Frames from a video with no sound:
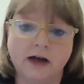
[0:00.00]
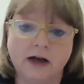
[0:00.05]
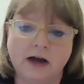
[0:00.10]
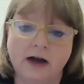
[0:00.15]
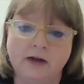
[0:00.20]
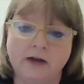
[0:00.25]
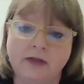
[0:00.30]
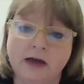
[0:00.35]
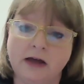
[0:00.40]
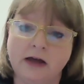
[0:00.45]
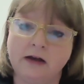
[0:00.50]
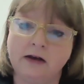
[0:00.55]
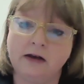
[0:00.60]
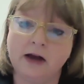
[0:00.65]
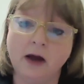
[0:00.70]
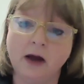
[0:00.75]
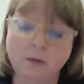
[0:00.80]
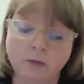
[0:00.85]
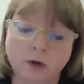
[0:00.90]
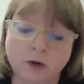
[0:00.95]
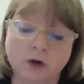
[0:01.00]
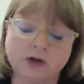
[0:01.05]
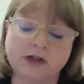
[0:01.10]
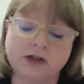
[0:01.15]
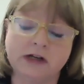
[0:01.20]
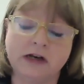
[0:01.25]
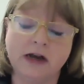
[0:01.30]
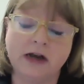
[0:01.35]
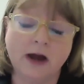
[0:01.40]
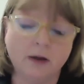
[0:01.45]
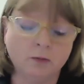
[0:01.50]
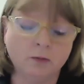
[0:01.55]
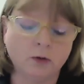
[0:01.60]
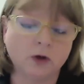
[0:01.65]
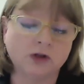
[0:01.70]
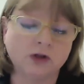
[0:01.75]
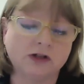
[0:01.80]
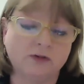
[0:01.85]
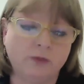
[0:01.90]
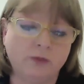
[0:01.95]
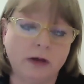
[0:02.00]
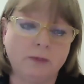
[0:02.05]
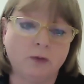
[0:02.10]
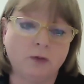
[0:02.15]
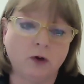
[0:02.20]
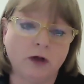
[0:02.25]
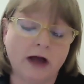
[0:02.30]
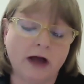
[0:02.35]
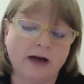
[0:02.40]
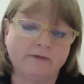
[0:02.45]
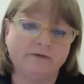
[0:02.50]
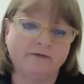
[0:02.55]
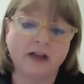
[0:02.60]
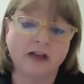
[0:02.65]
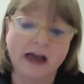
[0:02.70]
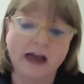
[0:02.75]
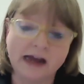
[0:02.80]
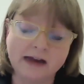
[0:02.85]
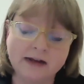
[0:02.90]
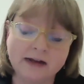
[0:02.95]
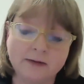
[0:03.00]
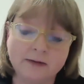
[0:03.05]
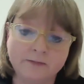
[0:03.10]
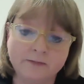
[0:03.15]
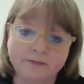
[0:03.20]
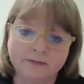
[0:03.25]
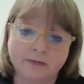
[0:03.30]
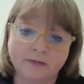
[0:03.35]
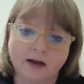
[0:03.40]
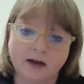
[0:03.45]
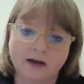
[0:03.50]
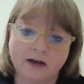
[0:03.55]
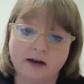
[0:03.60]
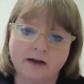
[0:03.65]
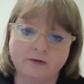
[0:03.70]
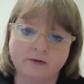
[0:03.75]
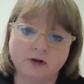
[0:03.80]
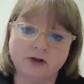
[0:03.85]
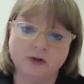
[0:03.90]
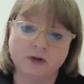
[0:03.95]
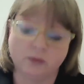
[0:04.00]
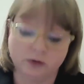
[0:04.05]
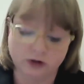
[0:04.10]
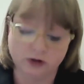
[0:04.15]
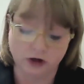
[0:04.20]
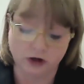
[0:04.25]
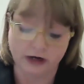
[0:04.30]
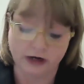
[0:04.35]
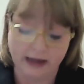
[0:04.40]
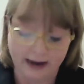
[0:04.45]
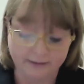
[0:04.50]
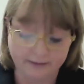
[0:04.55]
And then numbers and numbers of people have fled, never to return again.